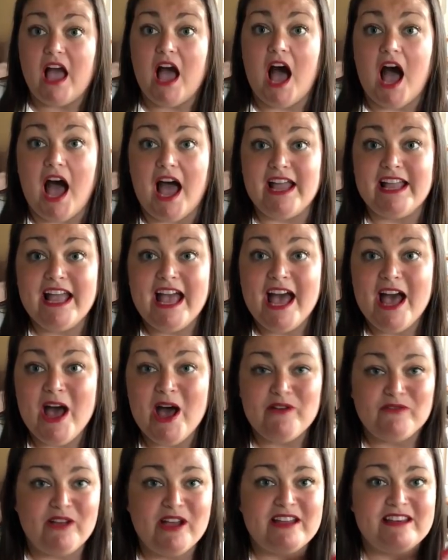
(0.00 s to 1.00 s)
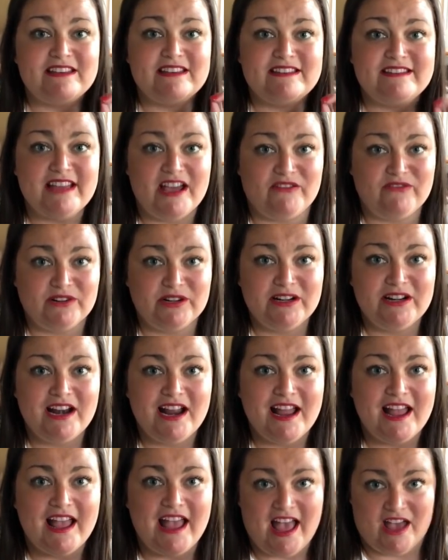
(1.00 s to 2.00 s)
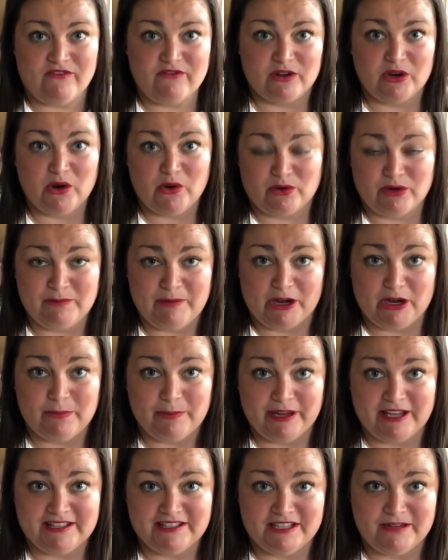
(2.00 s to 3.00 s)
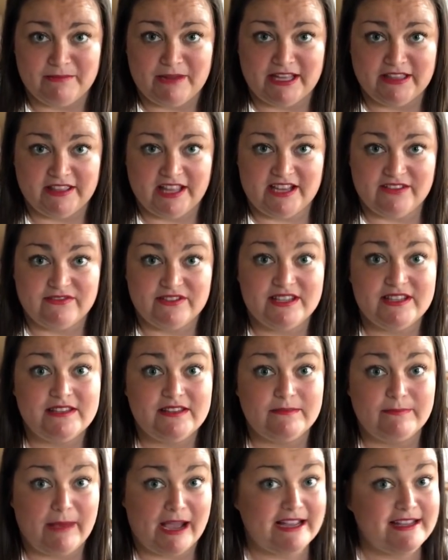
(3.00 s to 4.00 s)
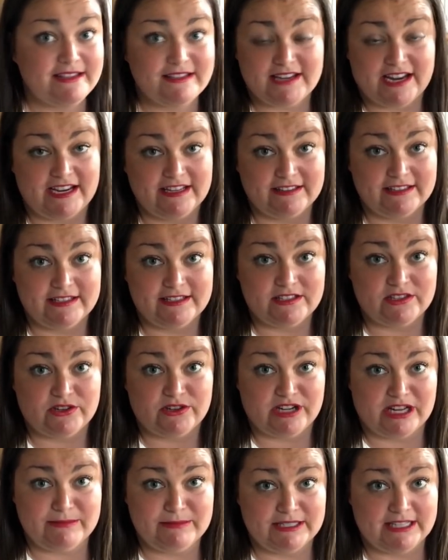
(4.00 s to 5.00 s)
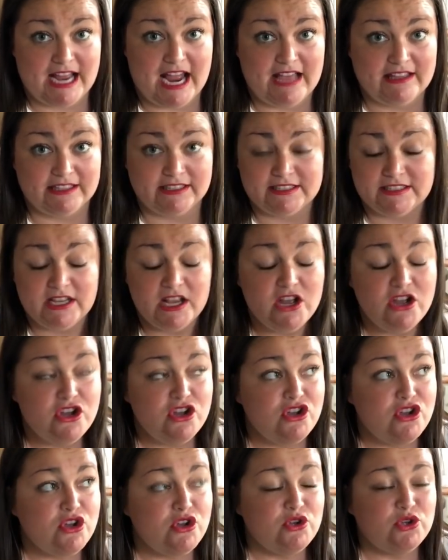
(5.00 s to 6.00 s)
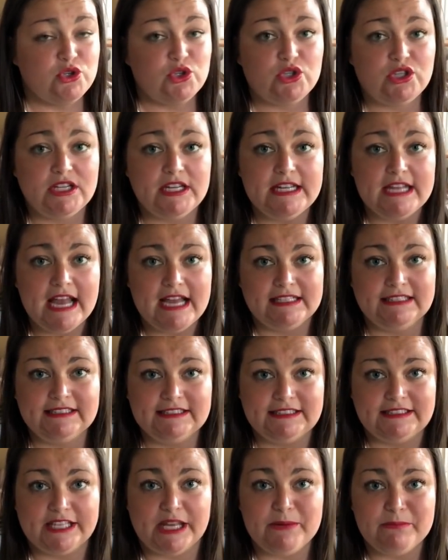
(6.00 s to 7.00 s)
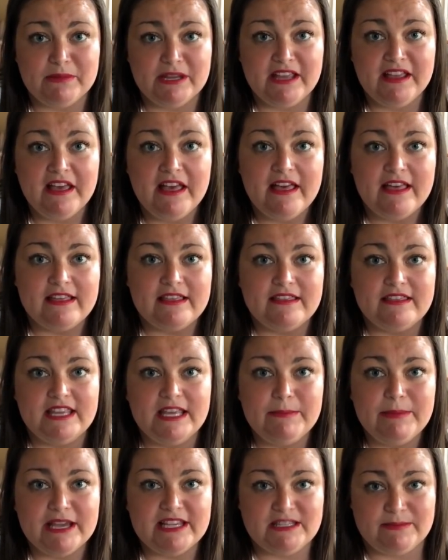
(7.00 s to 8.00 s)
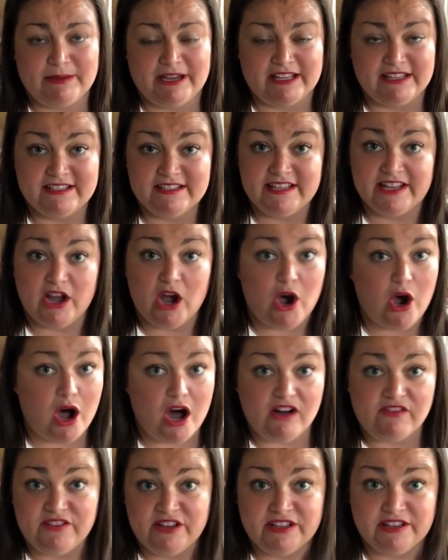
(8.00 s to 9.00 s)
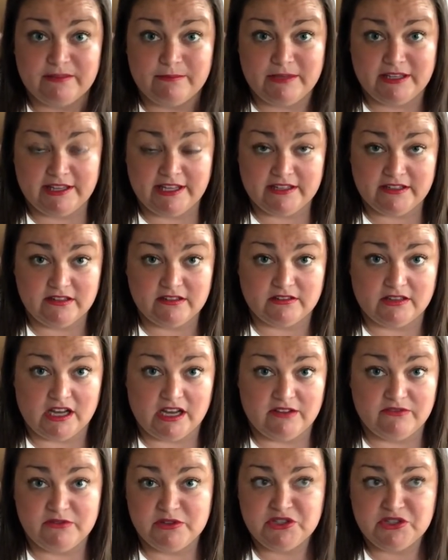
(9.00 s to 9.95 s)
I have never ever owned better pants in my life. My stylist, her name is Alex, she has sent me the best pants. They all fit me like a glove.